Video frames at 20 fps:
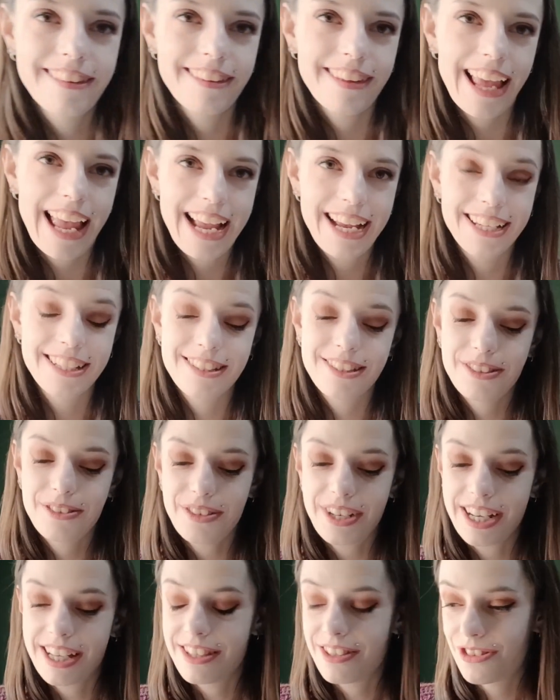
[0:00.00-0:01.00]

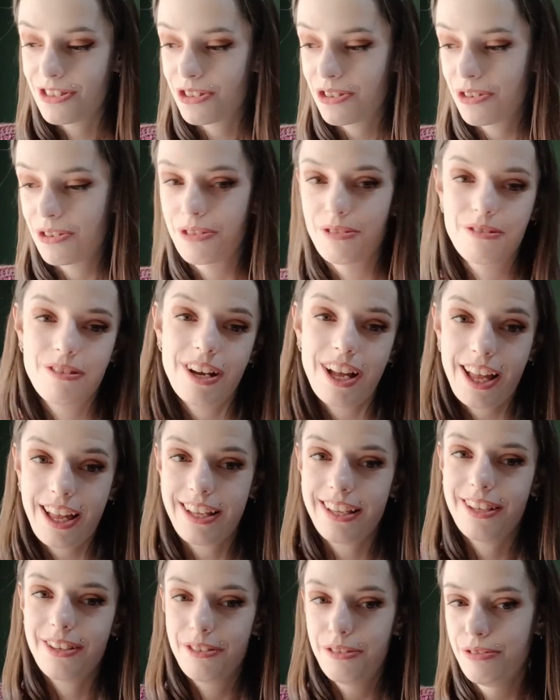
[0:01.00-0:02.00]
extra, so I
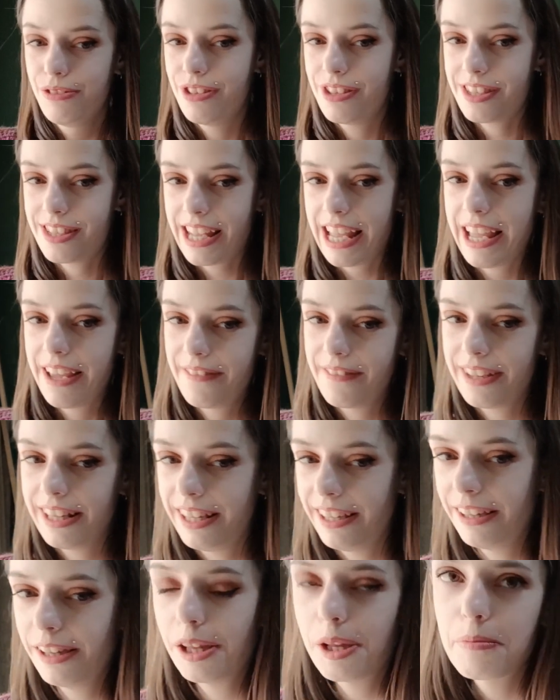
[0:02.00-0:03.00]
could save a
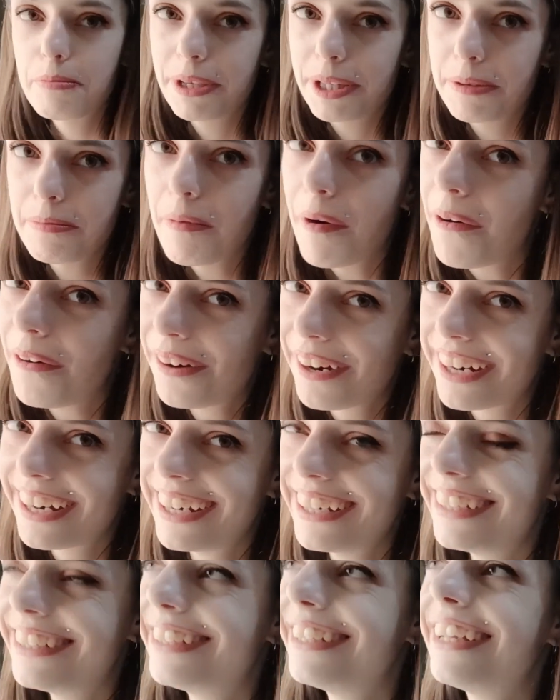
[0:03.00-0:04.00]
little bit more.
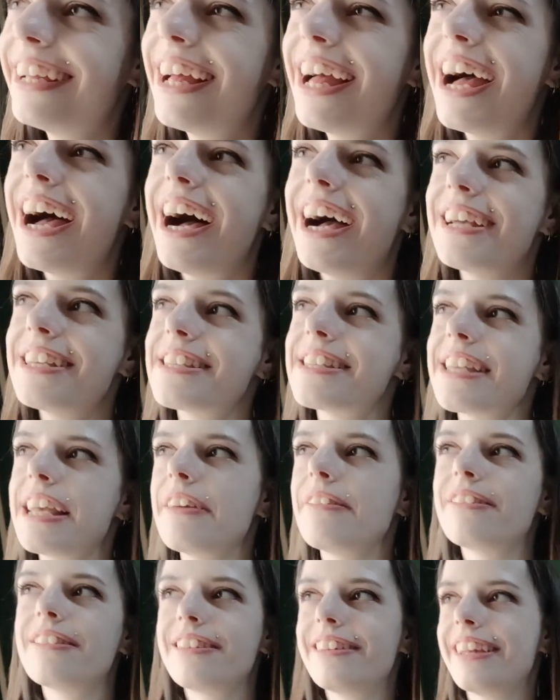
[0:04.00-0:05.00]
I
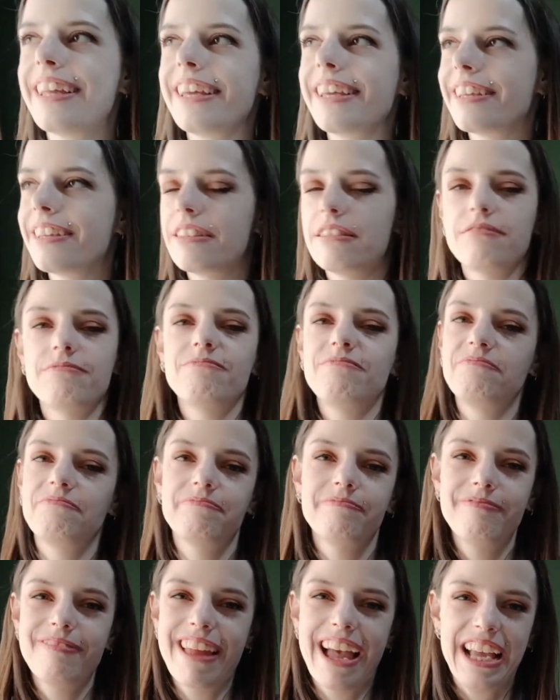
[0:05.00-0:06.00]
saved like
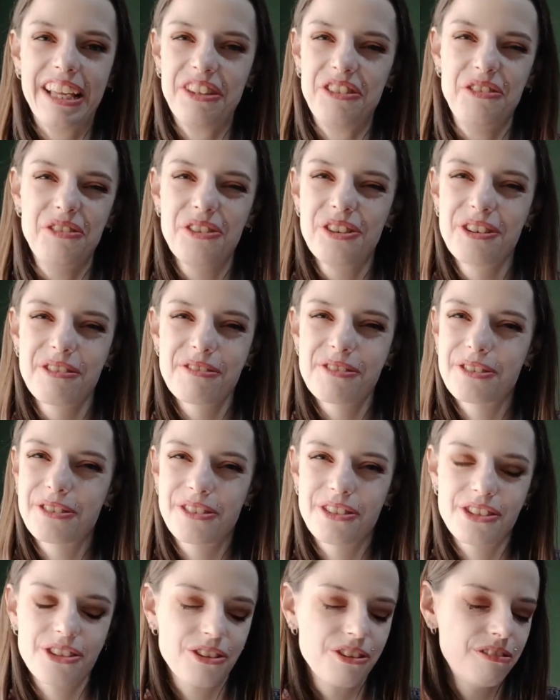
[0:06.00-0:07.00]
€9 or
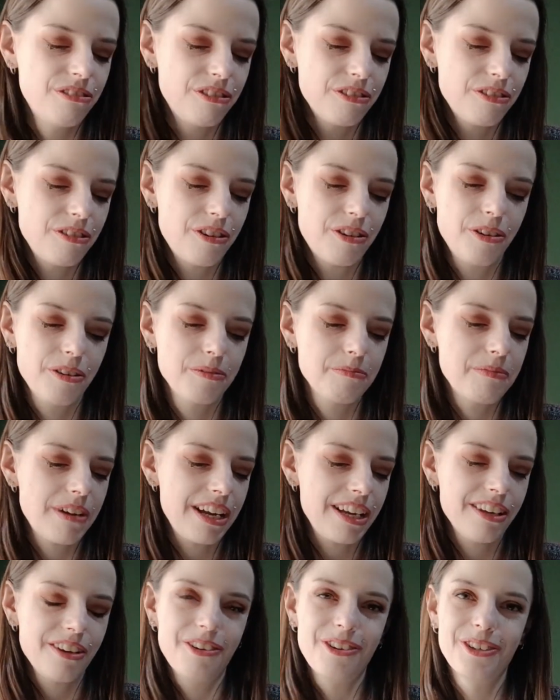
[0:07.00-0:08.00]
so on
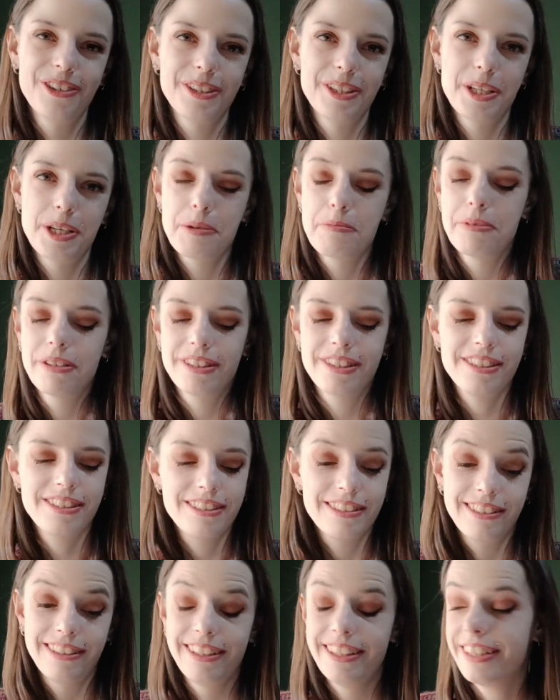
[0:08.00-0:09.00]
my order, but
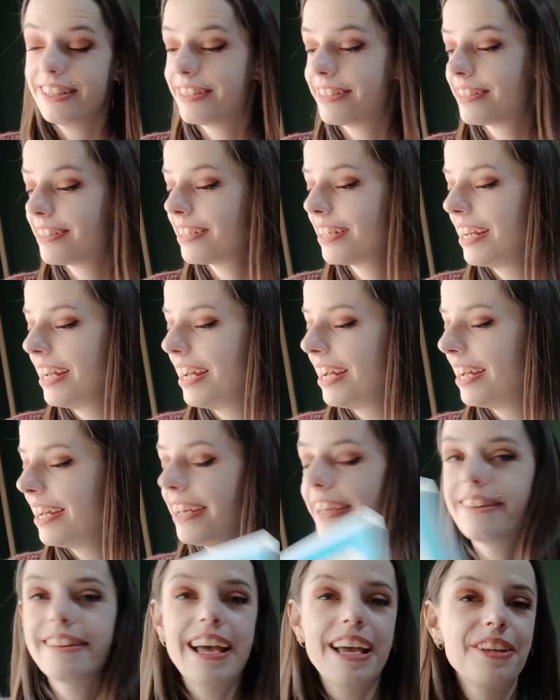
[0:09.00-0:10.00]
still, it's
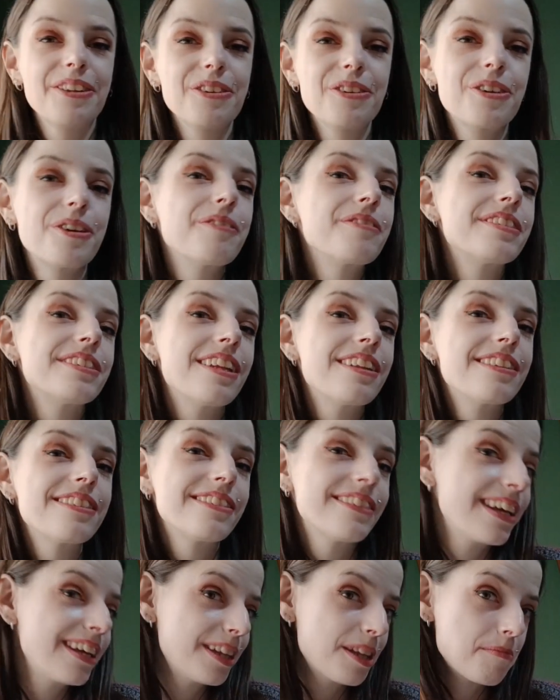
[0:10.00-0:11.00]
€9 that
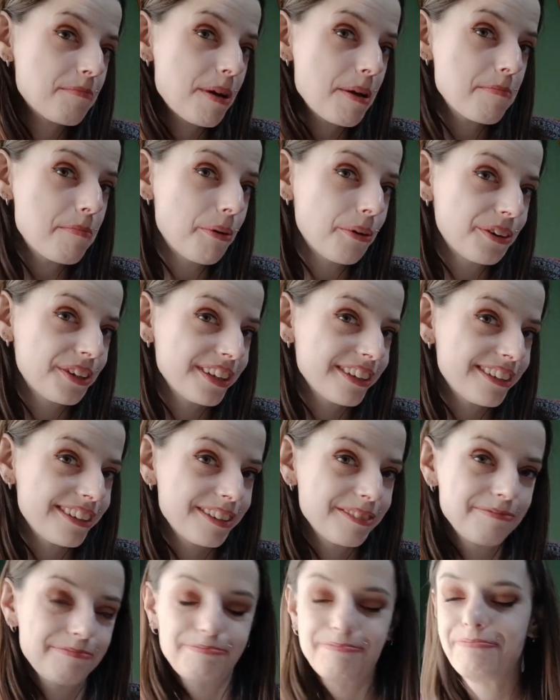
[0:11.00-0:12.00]
stayed in my pocket.
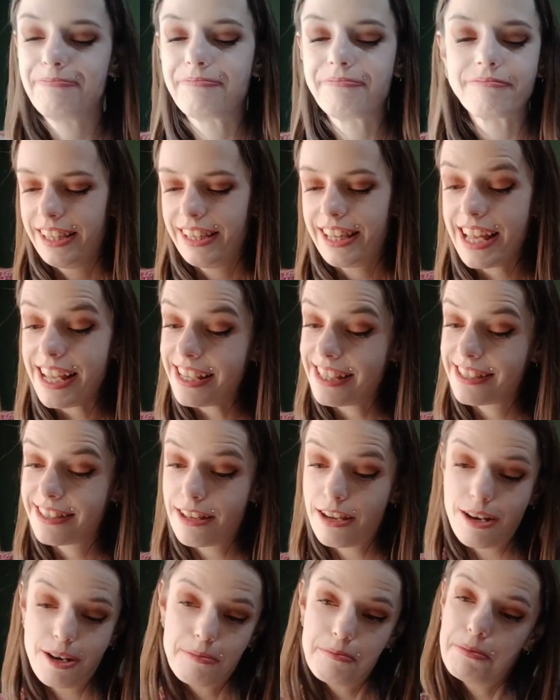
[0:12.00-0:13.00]
Next
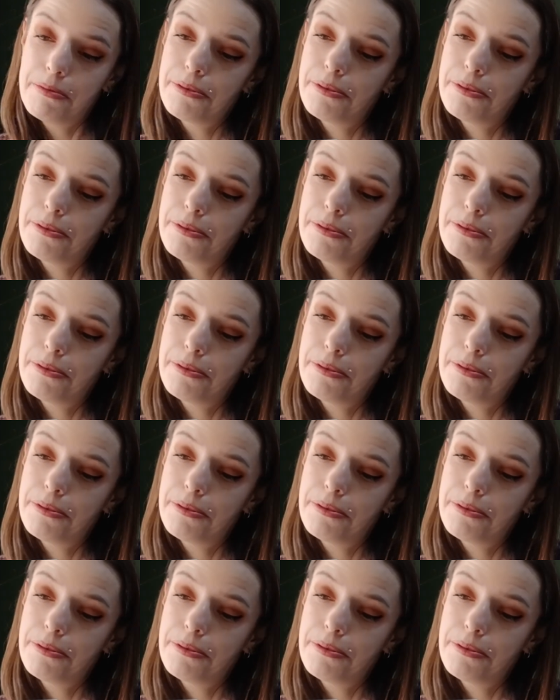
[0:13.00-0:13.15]
up,